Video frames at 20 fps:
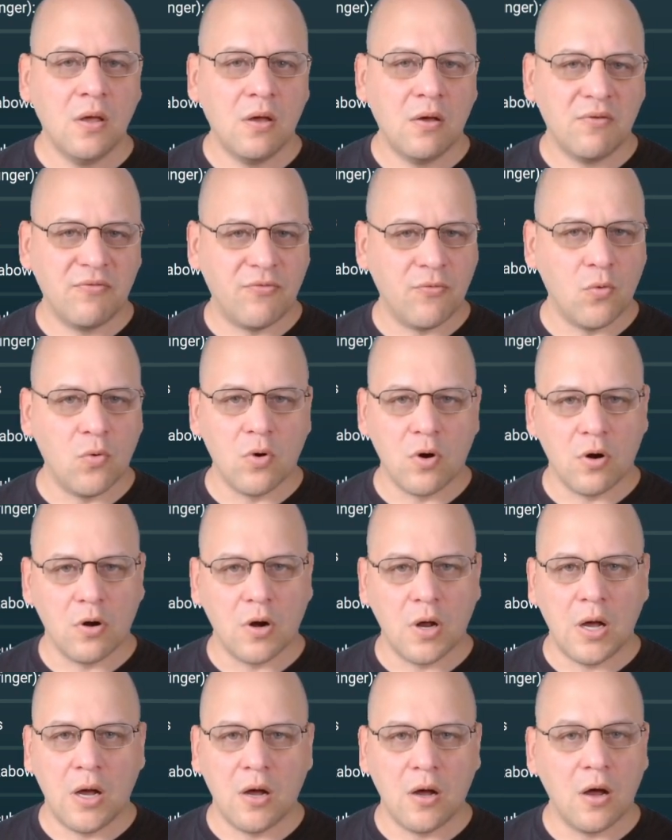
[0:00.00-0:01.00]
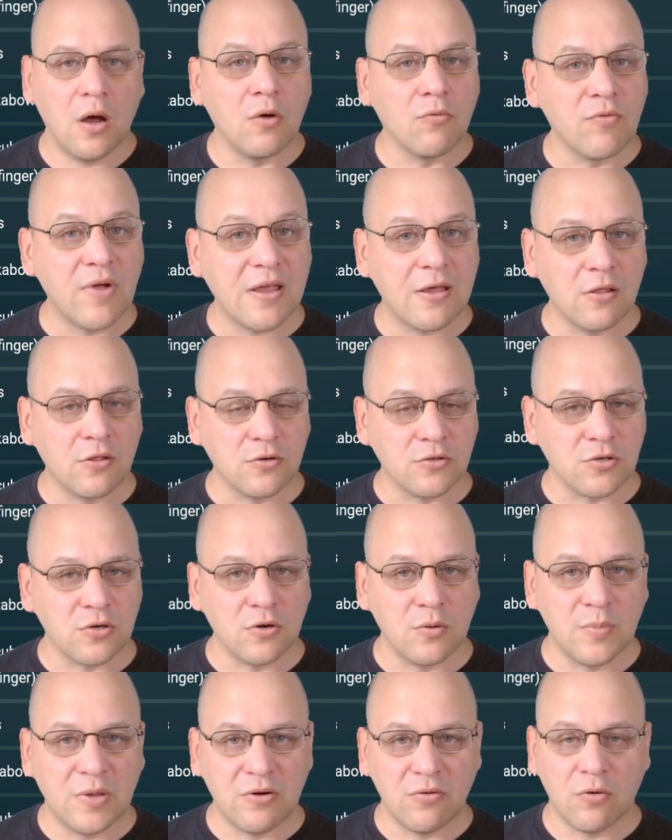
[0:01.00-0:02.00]
for a regular
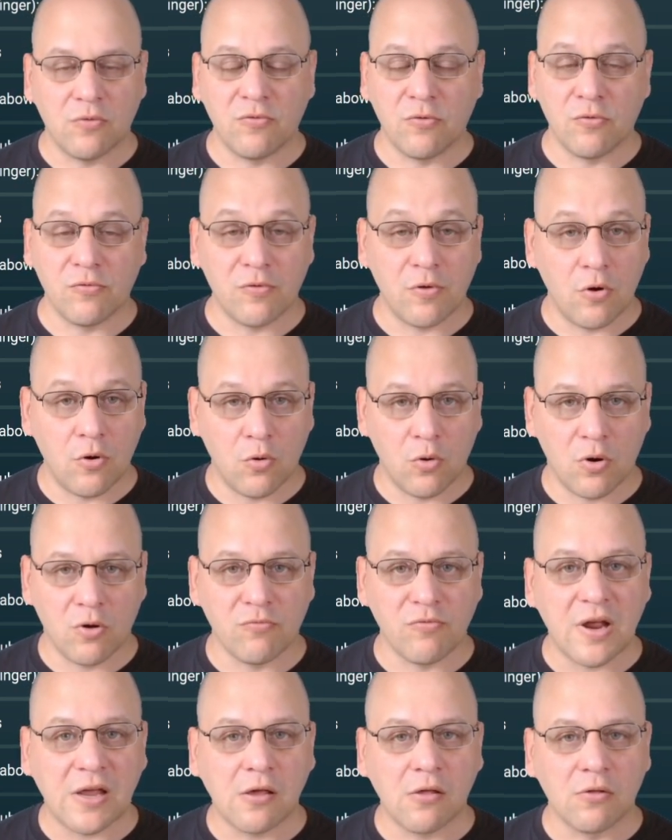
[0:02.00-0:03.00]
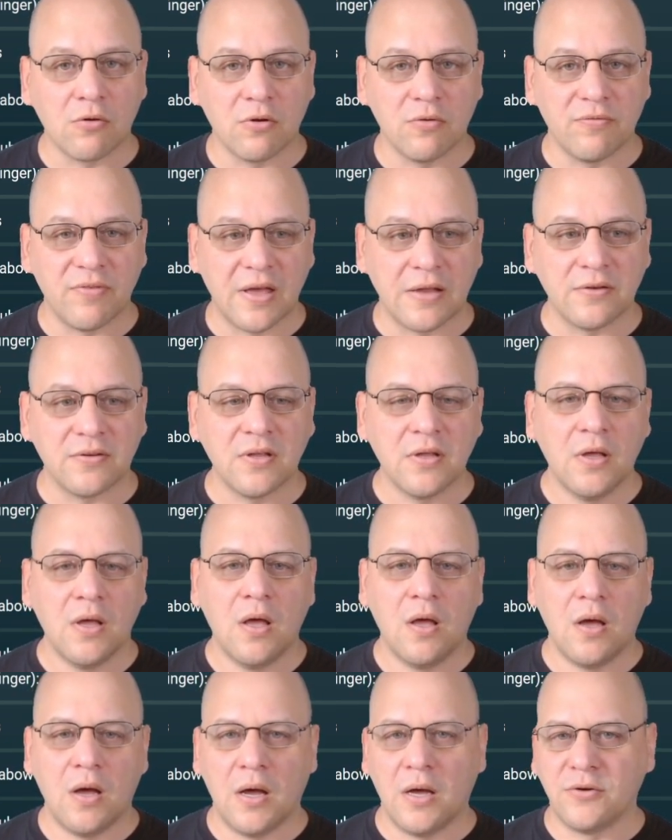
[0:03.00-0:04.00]
tournament or a regular event
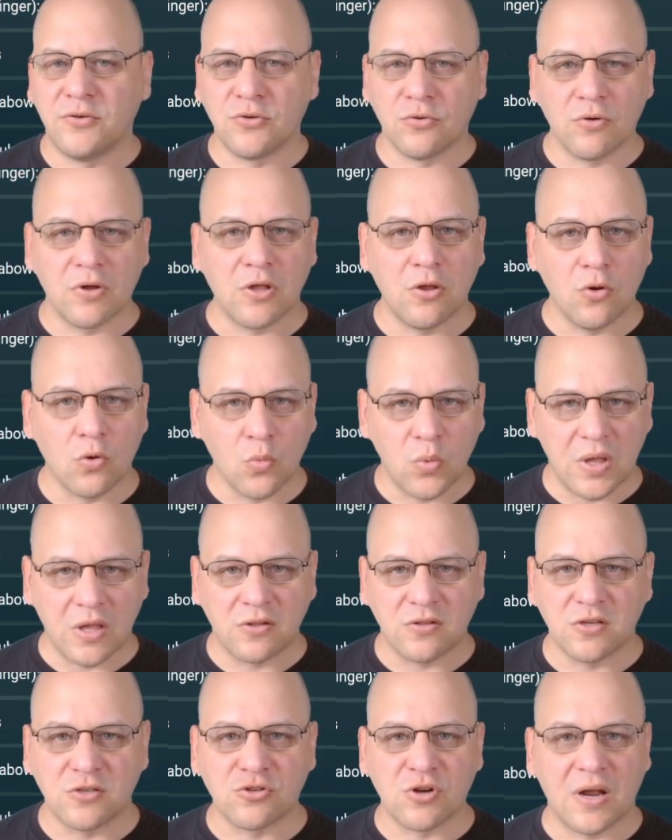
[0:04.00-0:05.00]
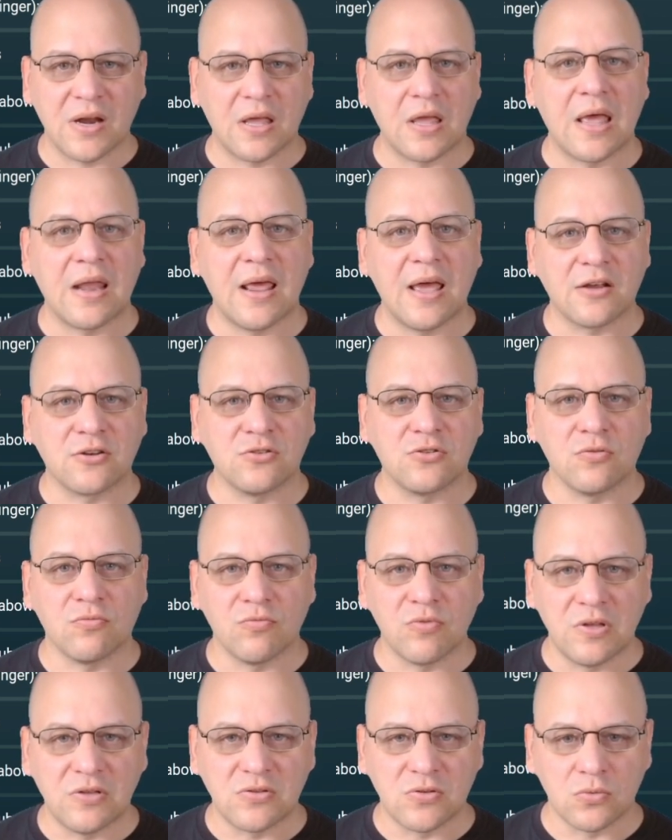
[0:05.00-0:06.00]
during your week to try to get extra
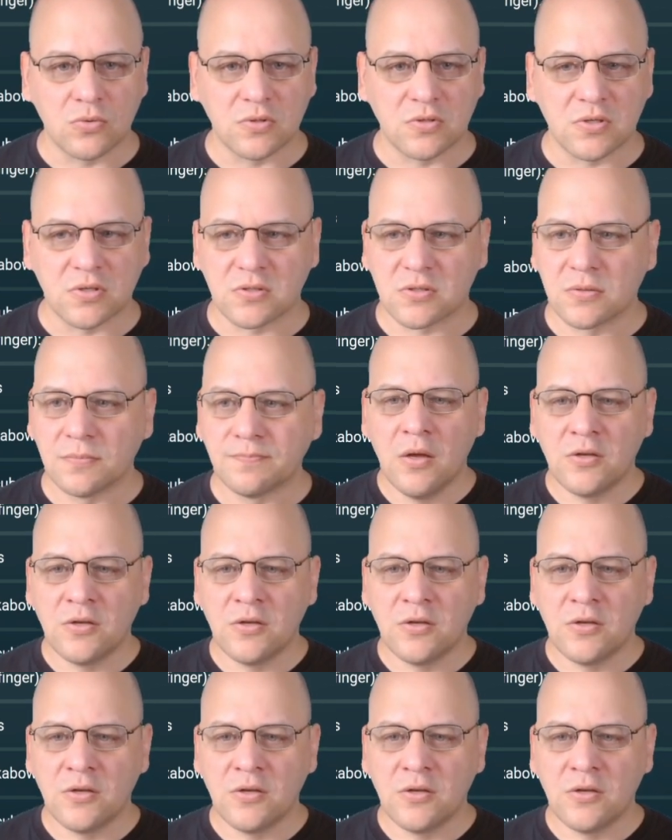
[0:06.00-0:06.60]
resources.